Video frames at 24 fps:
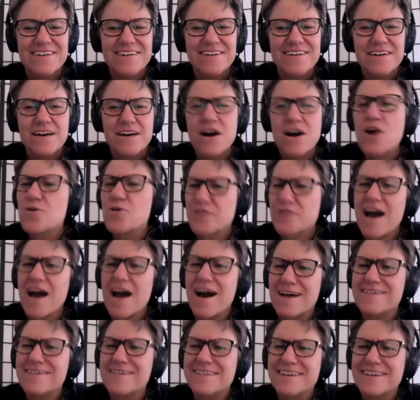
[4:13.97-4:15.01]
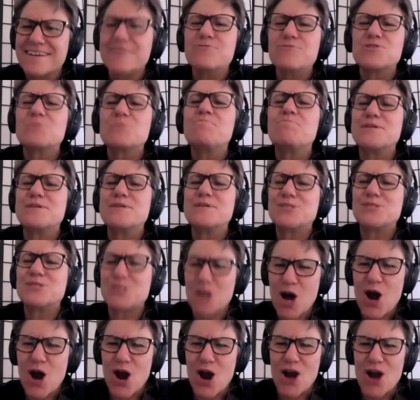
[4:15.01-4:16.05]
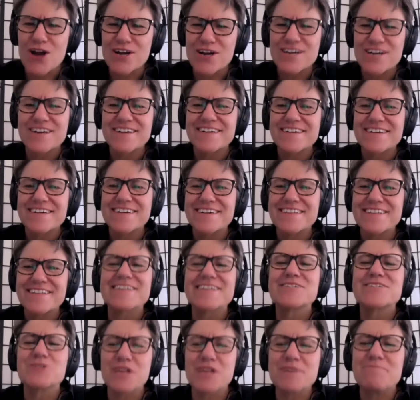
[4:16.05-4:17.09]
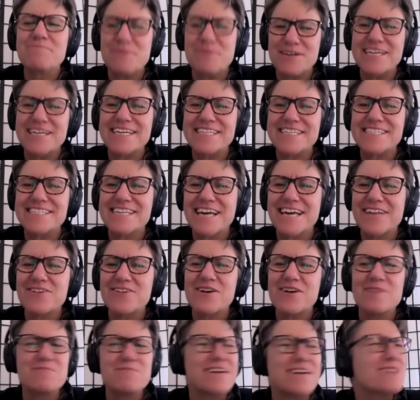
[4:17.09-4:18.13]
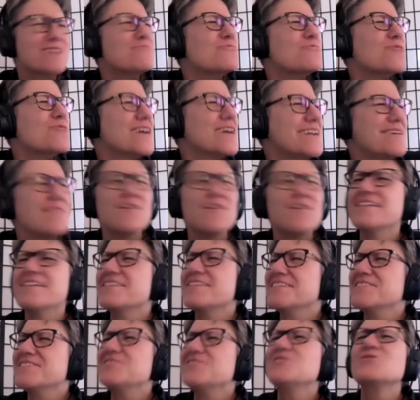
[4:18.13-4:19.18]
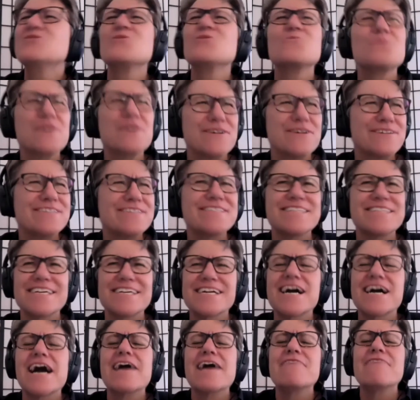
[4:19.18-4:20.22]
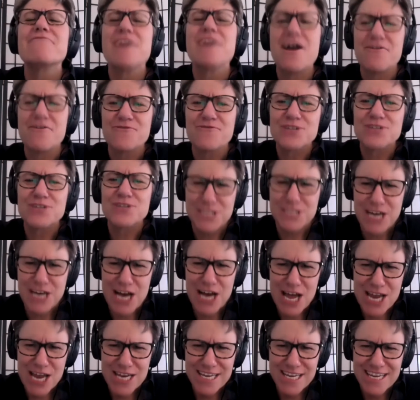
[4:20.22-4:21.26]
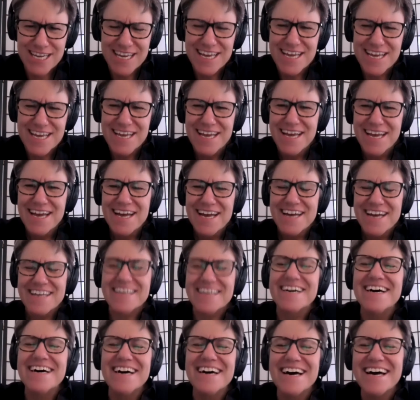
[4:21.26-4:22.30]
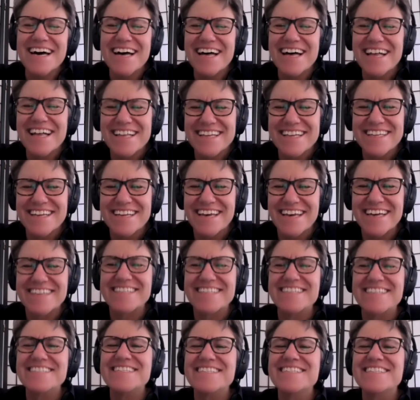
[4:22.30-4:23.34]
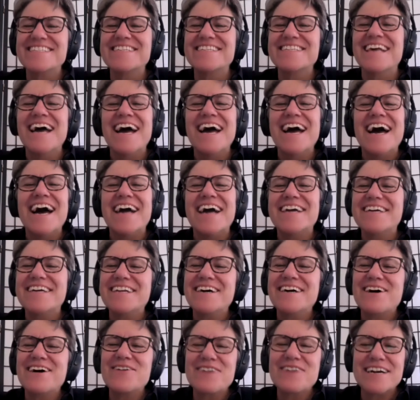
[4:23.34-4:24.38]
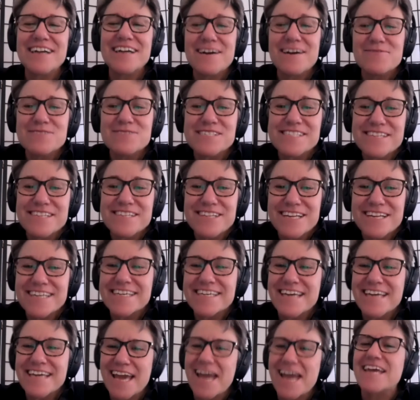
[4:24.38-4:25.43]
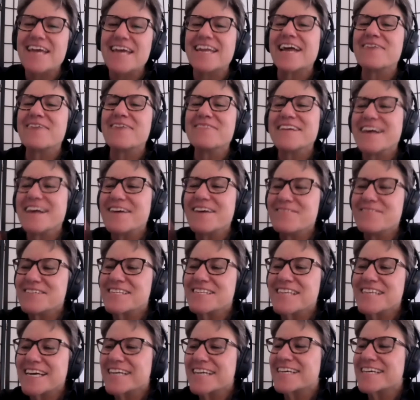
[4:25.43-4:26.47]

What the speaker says: It was bizarre. like putting it together, I'm like, this is the weirdest thing I have ever done. This is, and I was still a kid. I mean, I was like,